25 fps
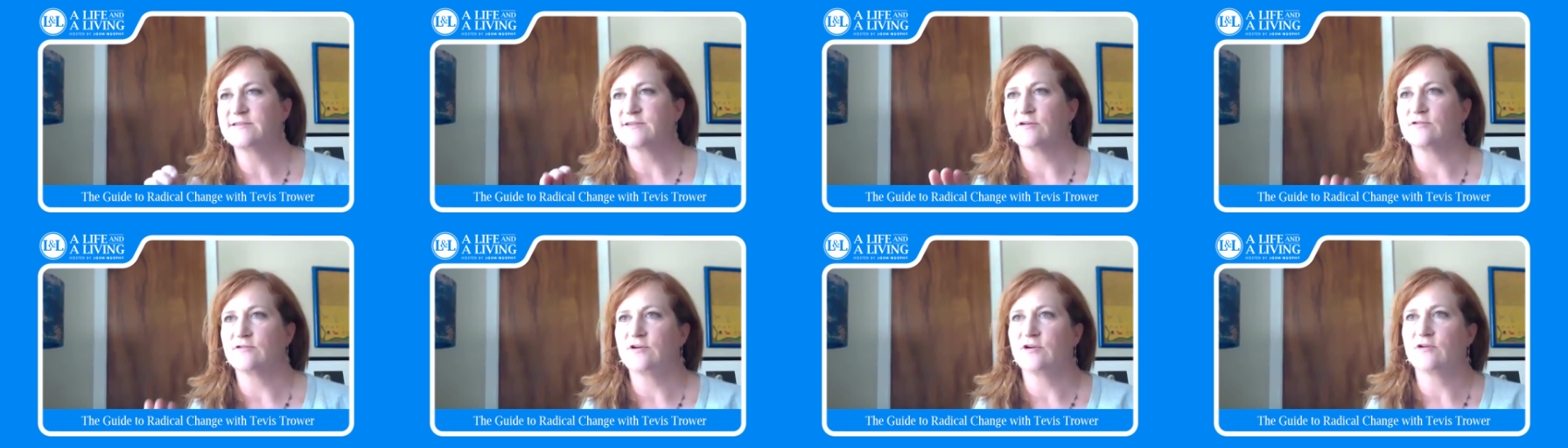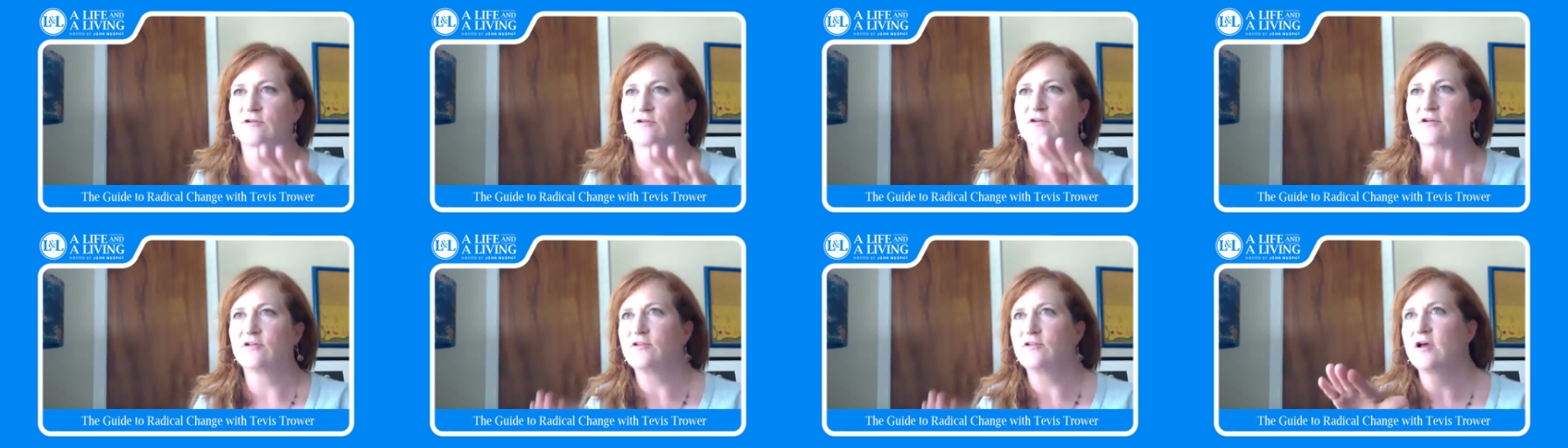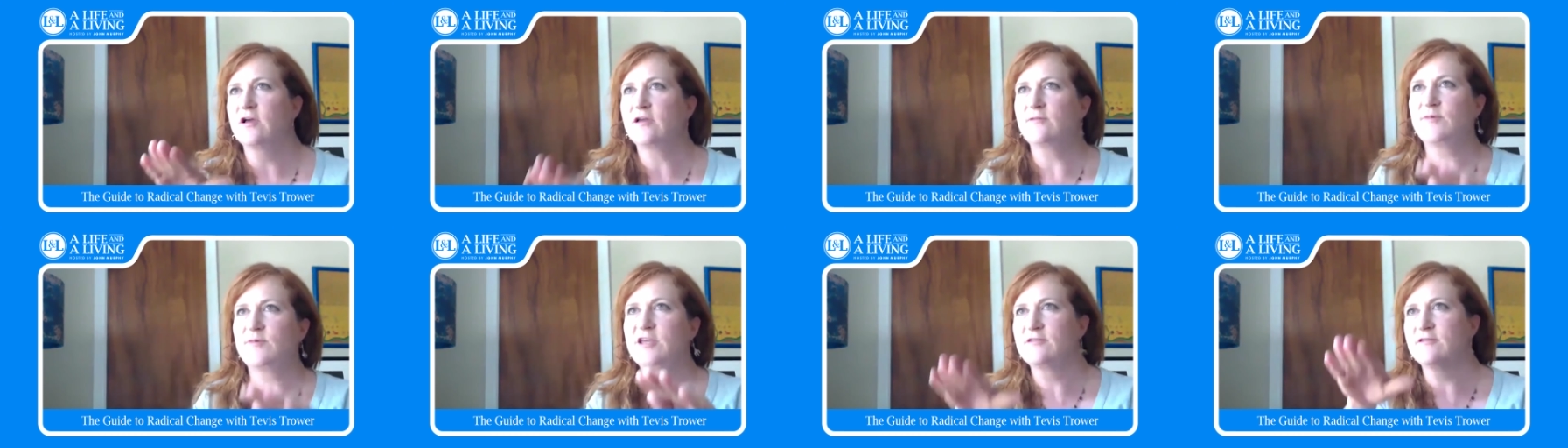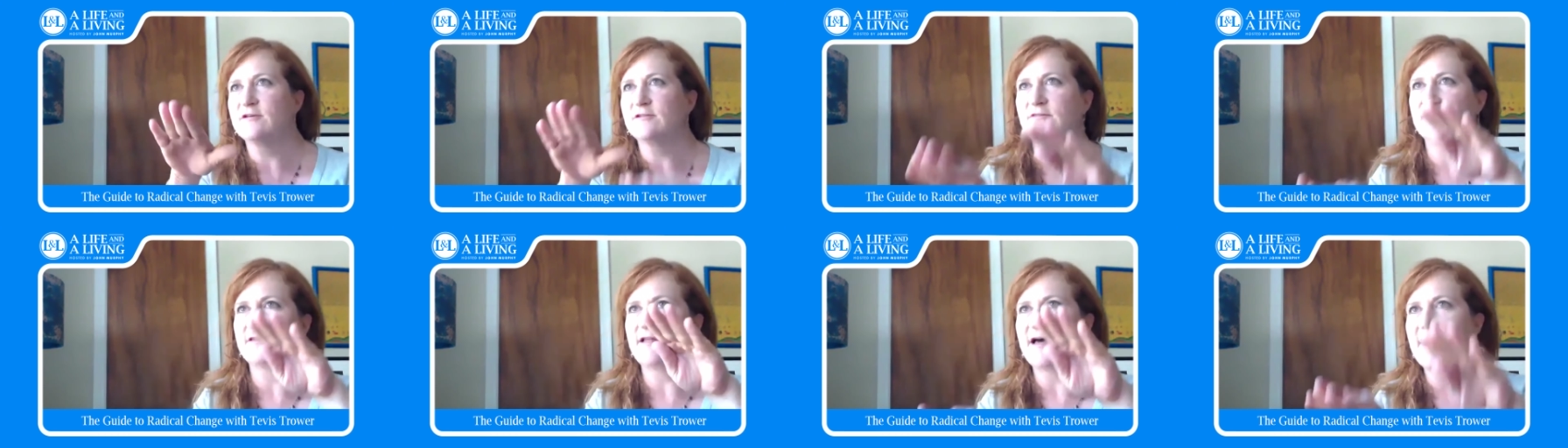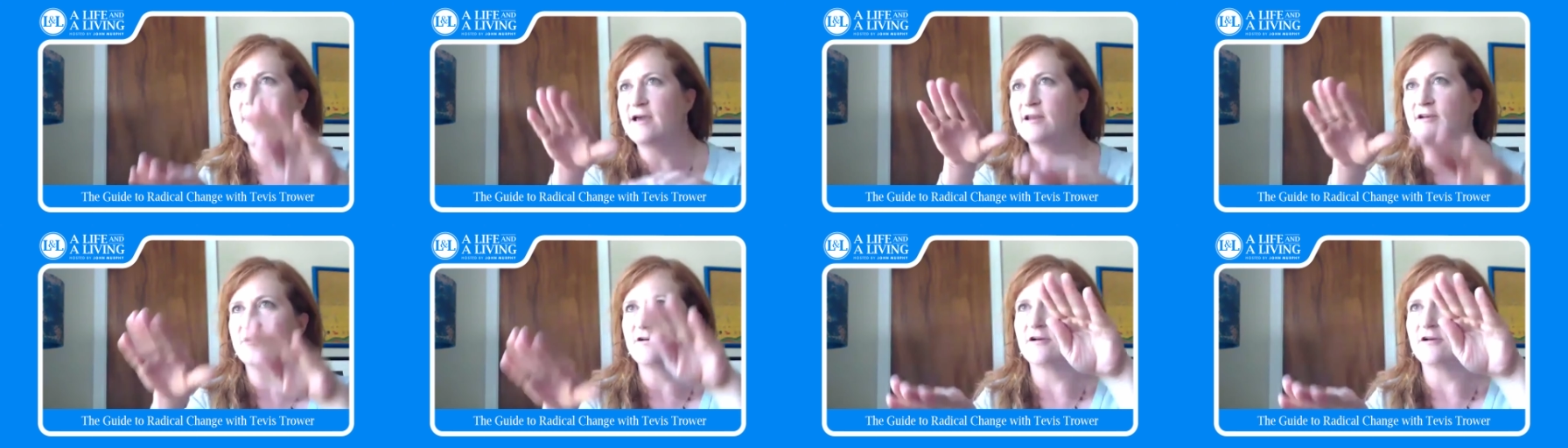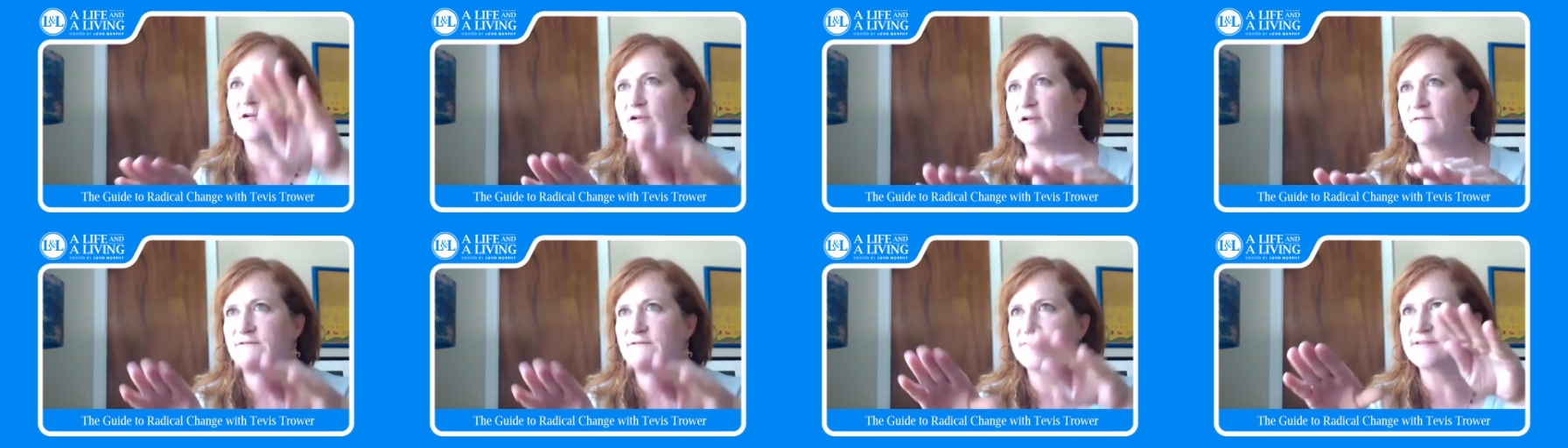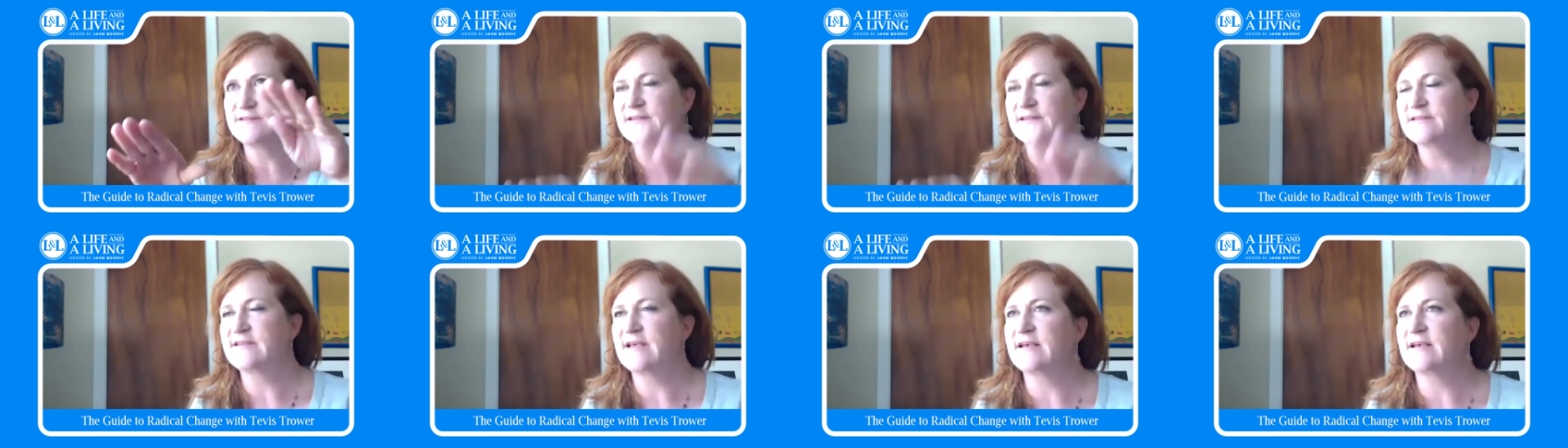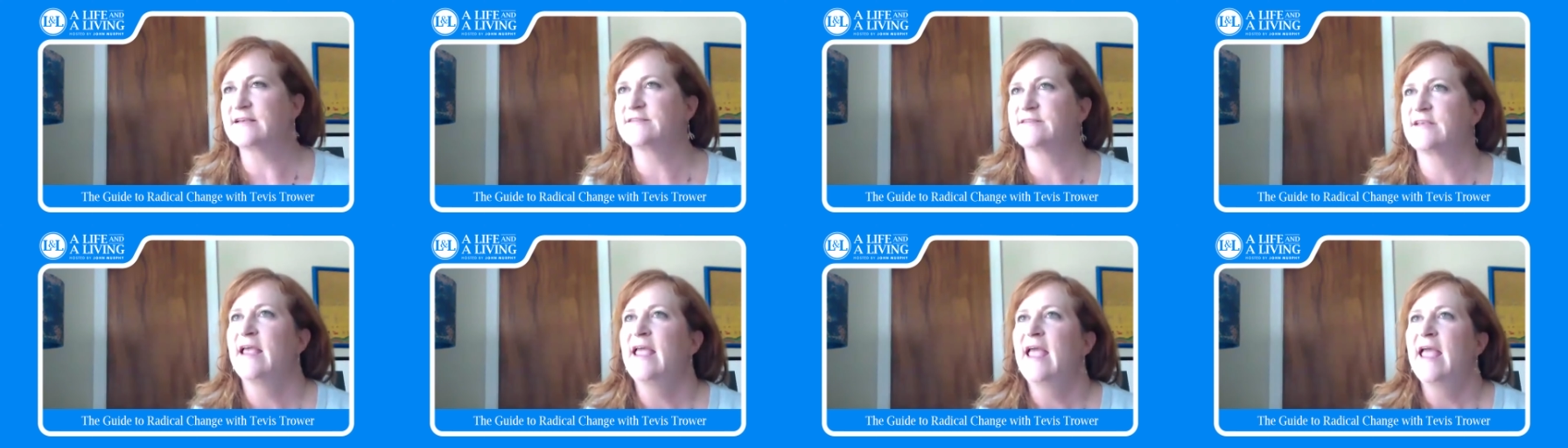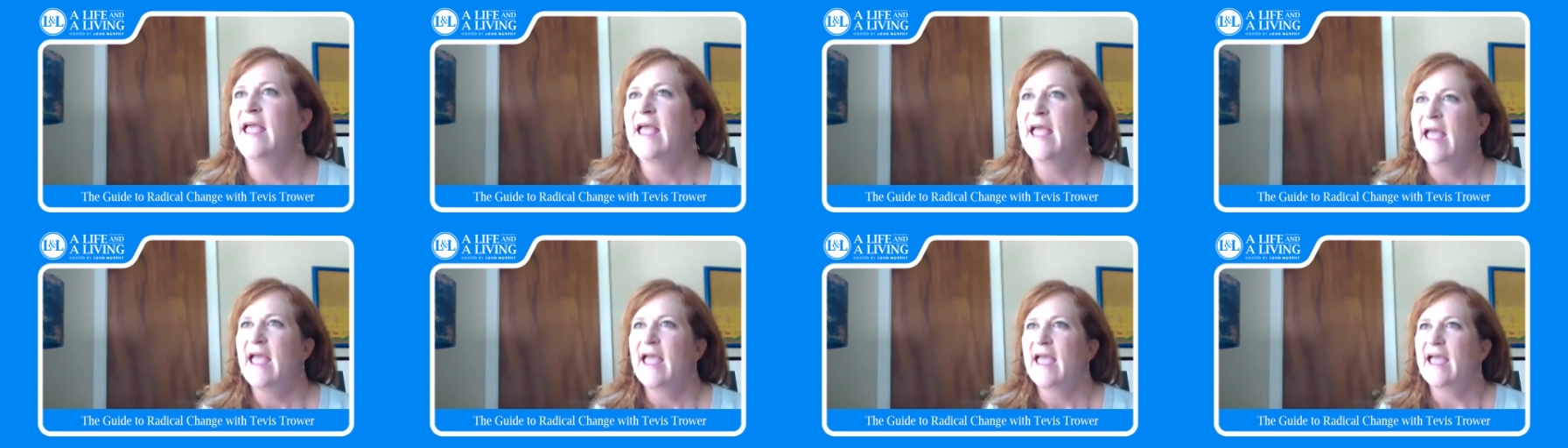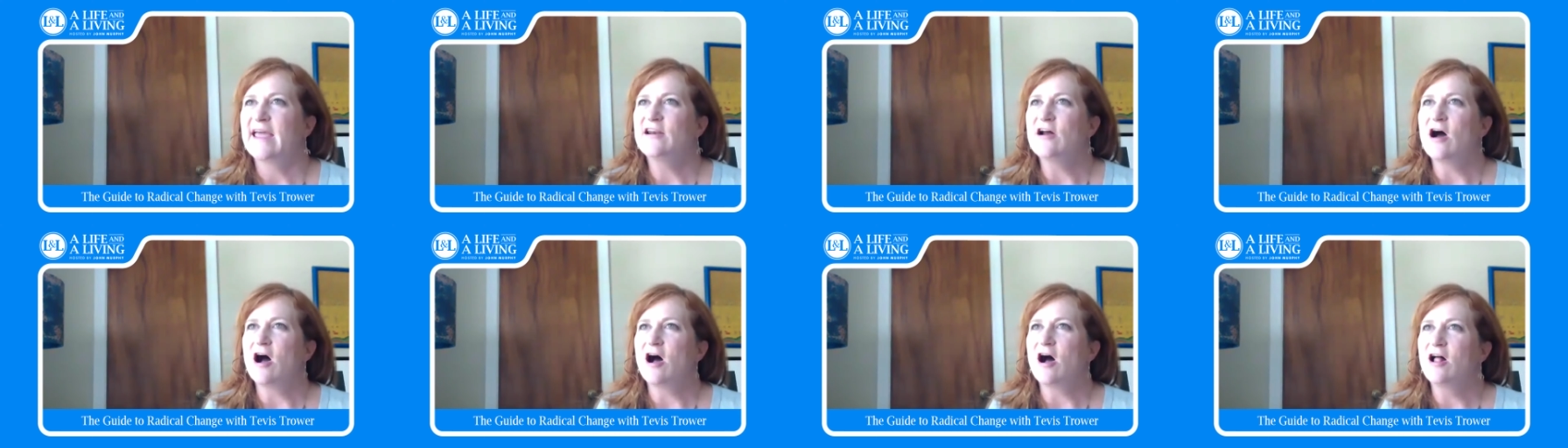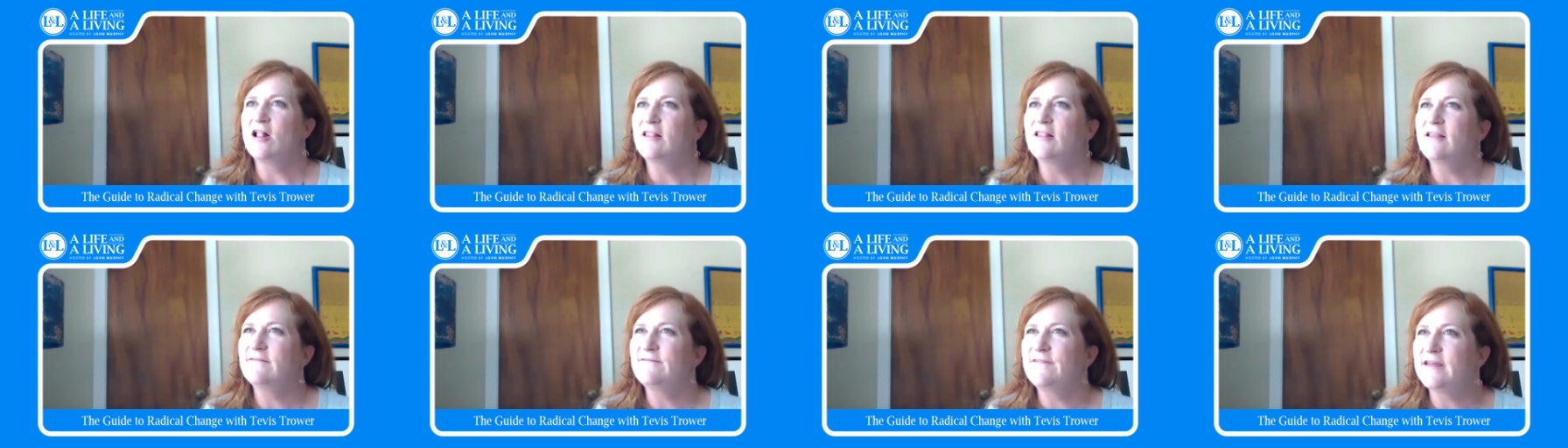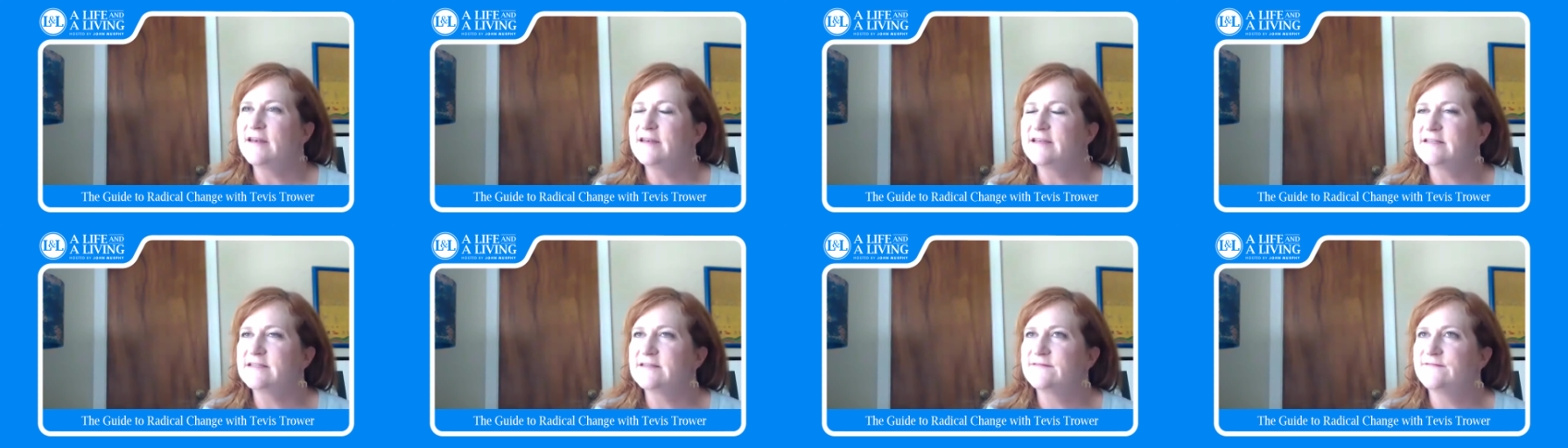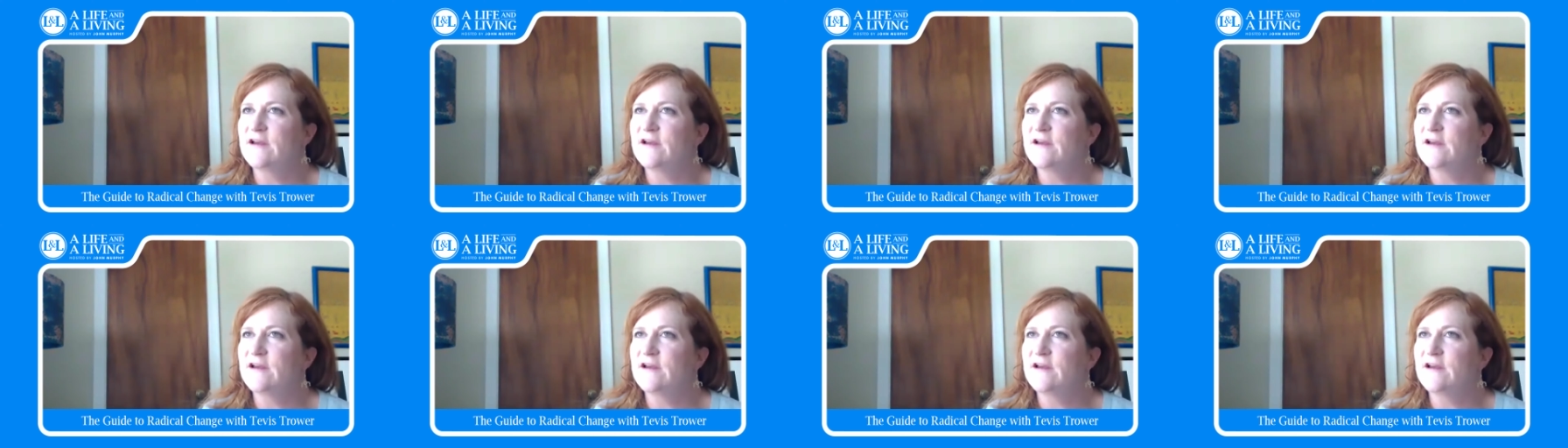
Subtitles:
or you're climbing the ladder of success. And all of it is